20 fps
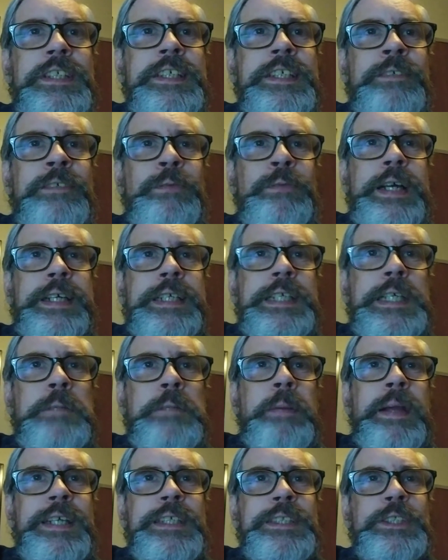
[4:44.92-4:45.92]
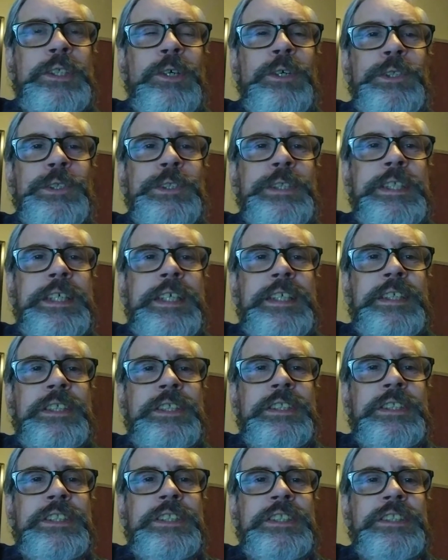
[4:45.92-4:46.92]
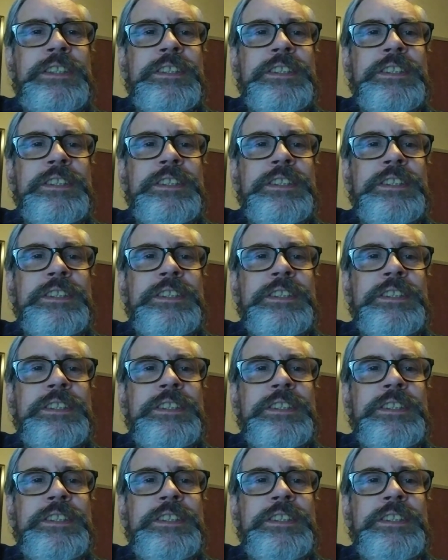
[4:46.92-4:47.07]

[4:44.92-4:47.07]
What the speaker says: In fact, he passed all the others.